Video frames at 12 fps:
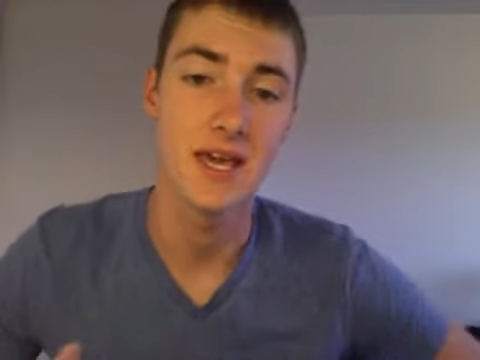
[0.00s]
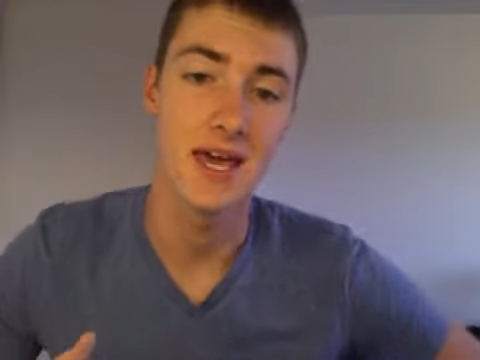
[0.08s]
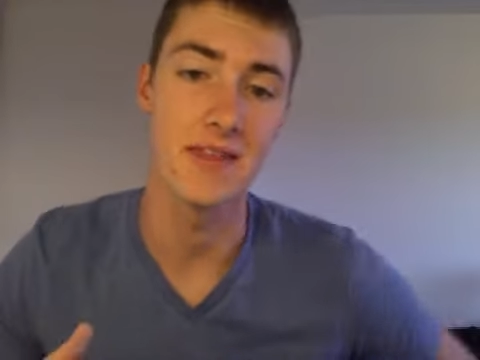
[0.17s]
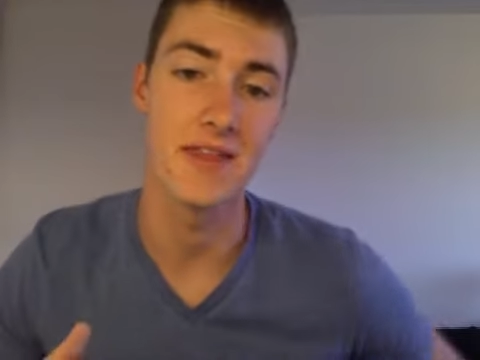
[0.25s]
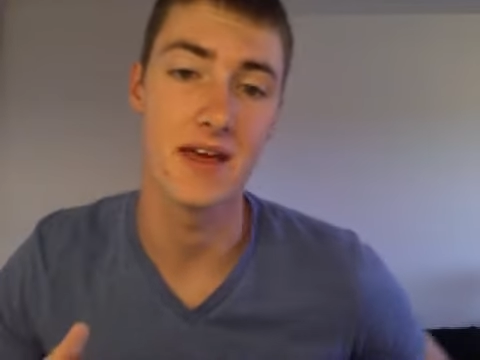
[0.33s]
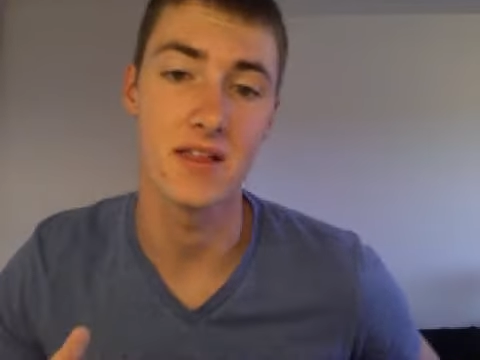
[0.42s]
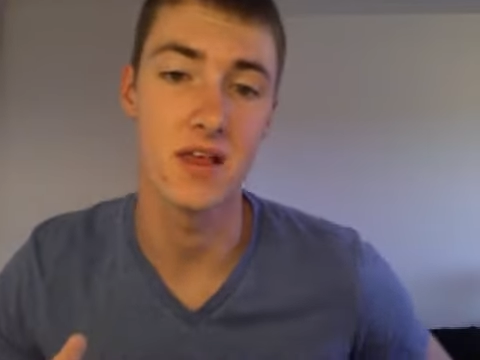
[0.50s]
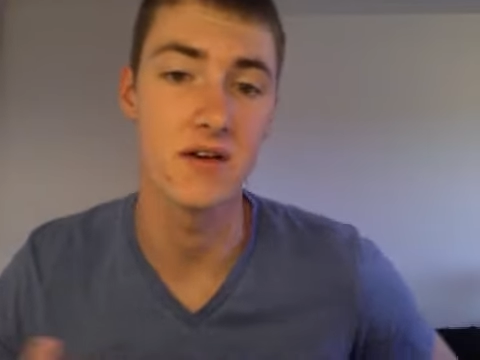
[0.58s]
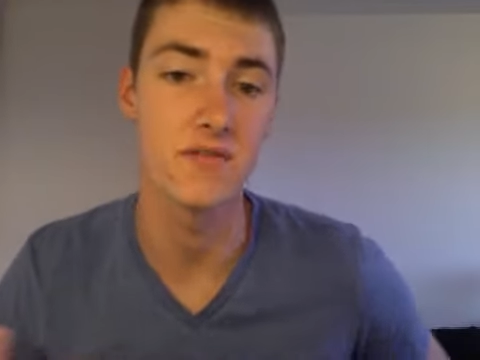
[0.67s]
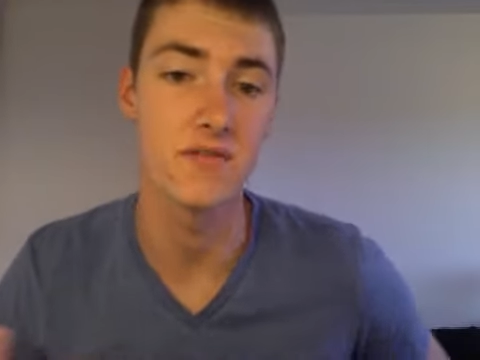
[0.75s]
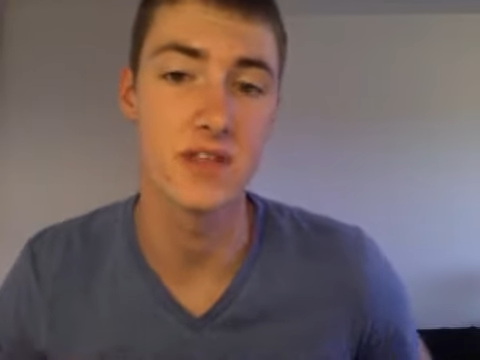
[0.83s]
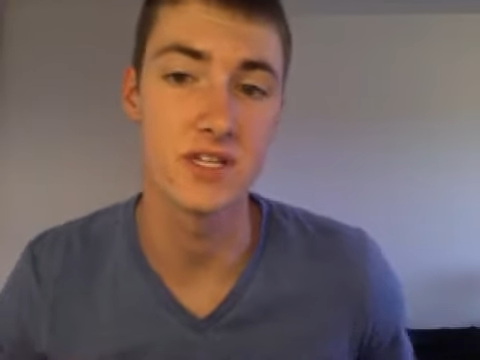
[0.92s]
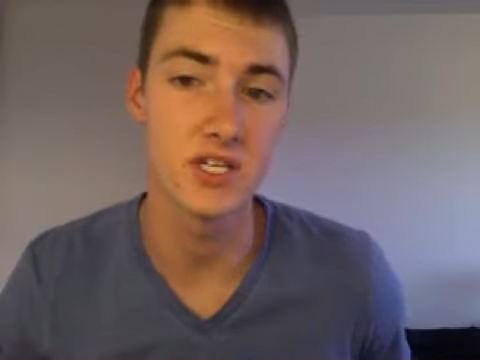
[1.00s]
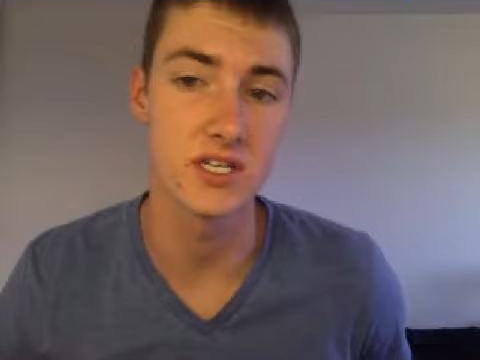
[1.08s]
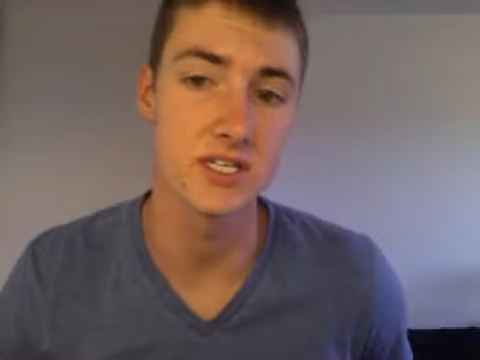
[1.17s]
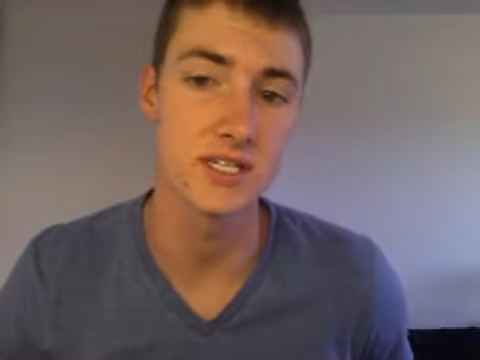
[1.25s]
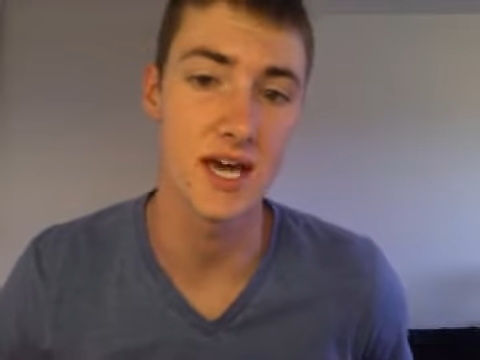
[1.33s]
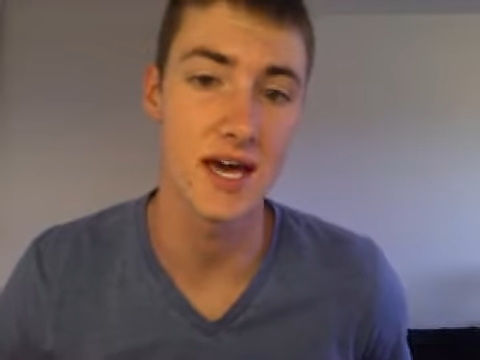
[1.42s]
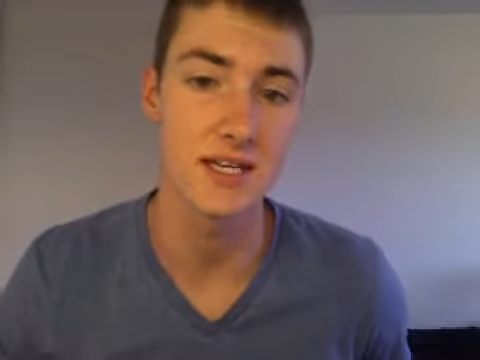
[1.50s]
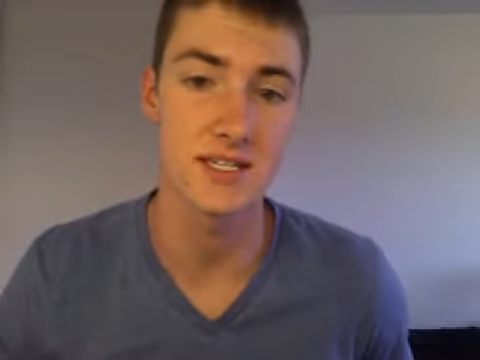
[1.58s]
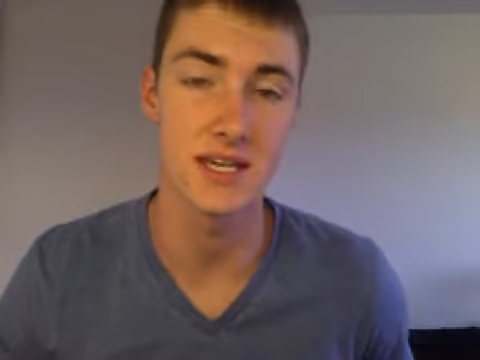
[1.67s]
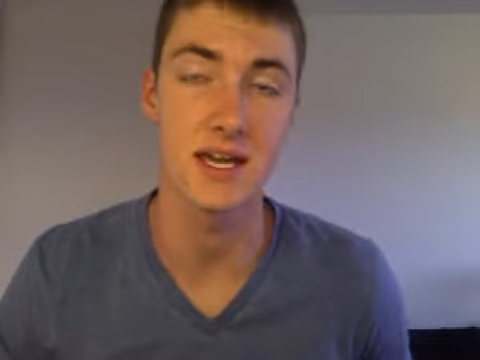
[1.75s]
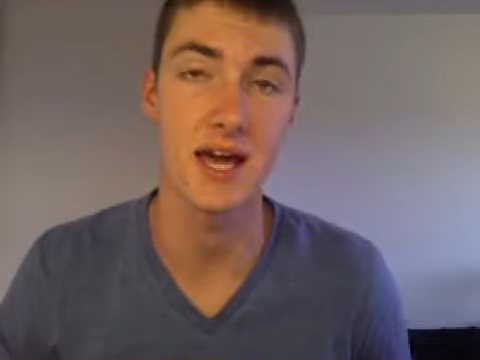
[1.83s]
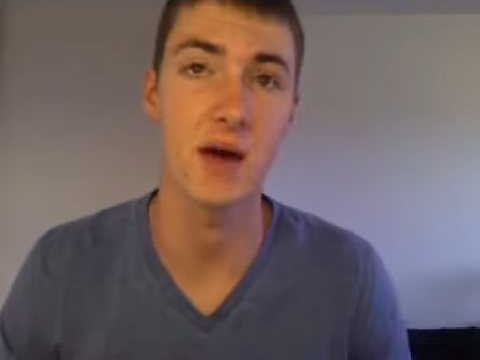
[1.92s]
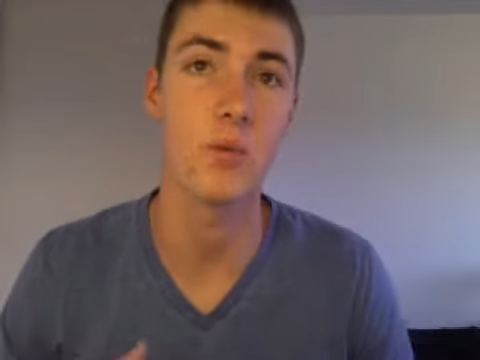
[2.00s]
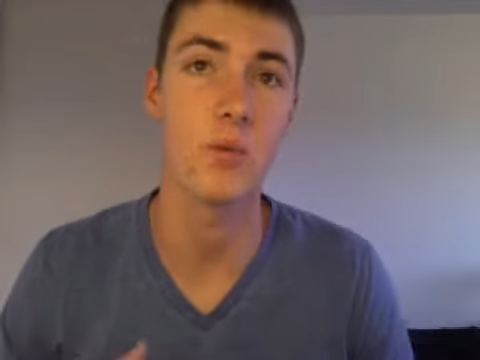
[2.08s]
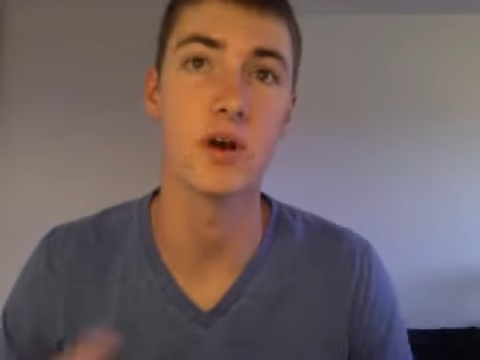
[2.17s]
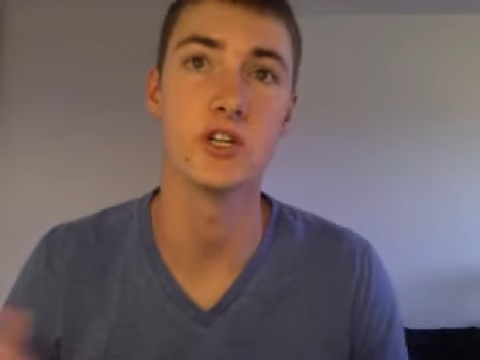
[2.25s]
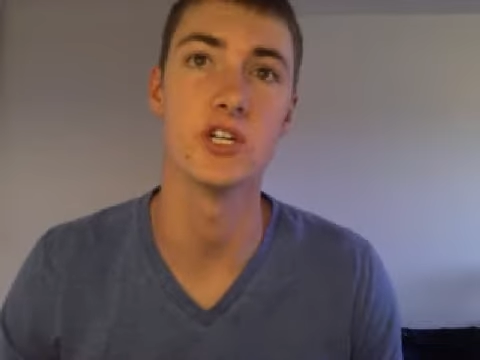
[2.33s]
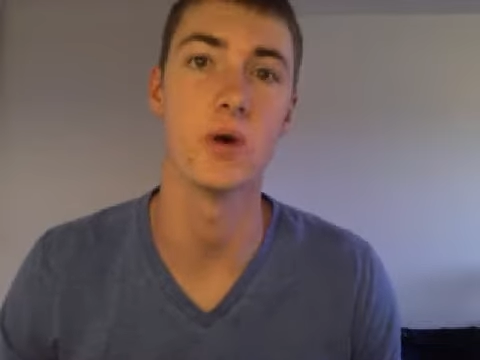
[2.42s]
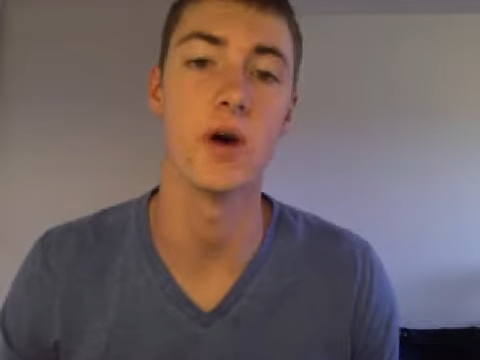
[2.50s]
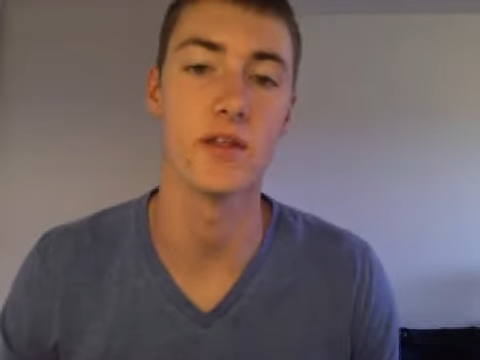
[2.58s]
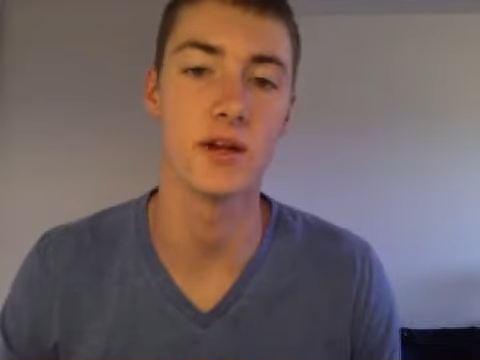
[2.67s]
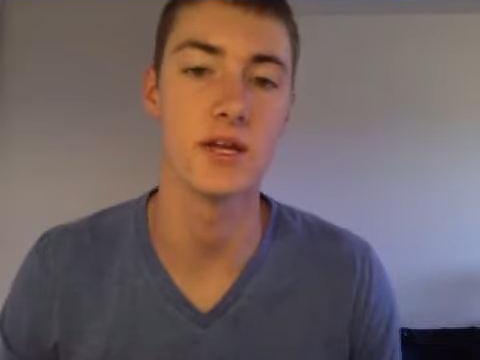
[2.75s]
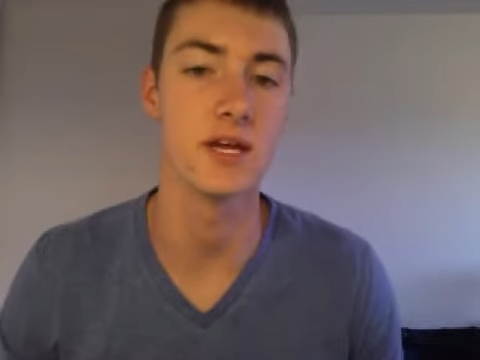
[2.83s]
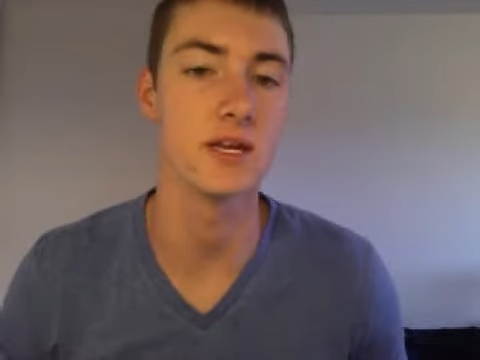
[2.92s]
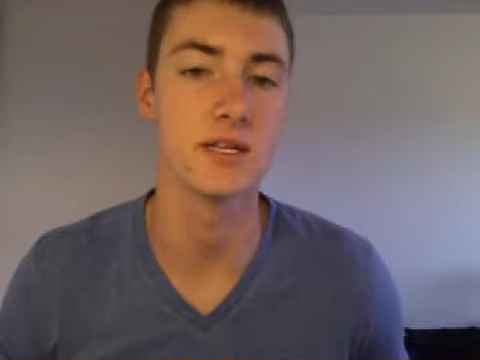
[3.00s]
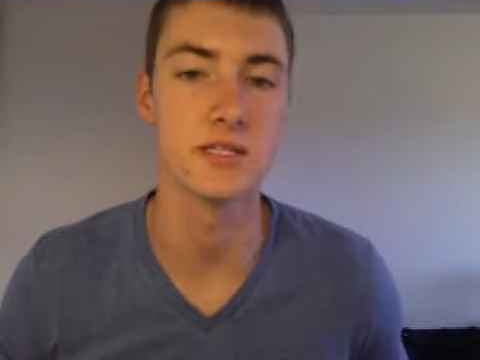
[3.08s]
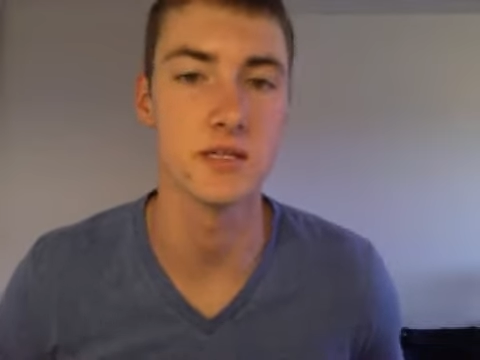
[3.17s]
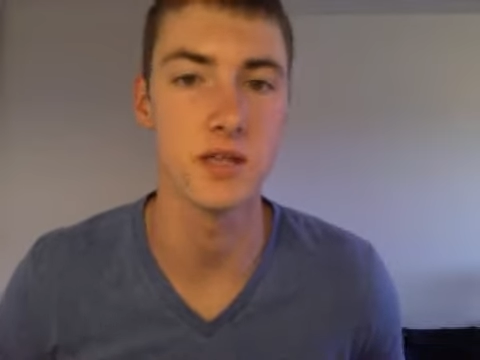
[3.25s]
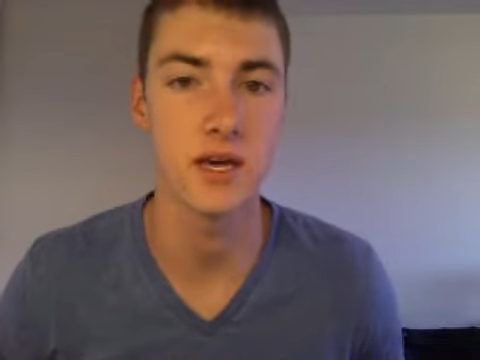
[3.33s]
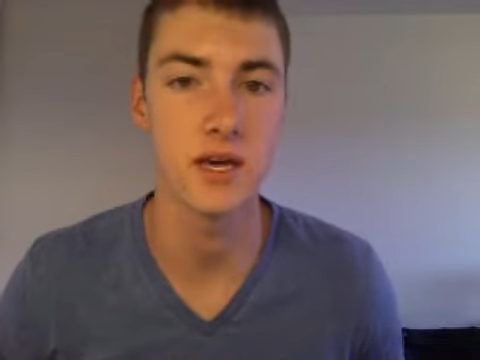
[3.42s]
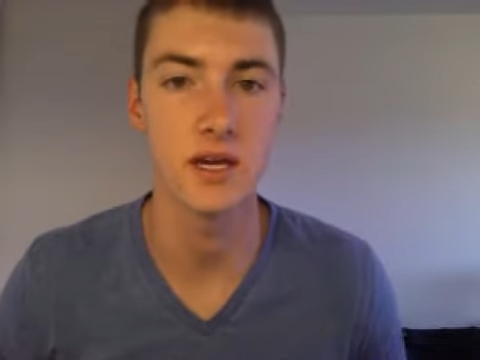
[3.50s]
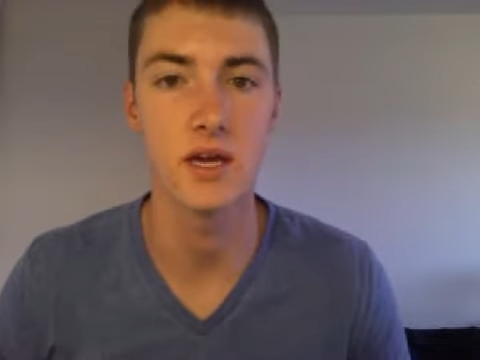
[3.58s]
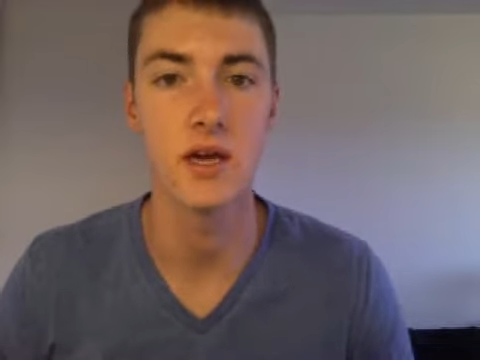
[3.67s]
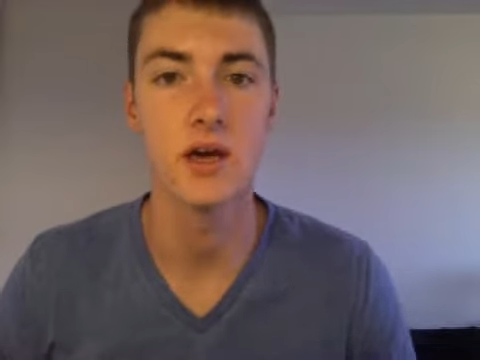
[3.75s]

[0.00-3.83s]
and that love that Jesus has like I want to show other kids and like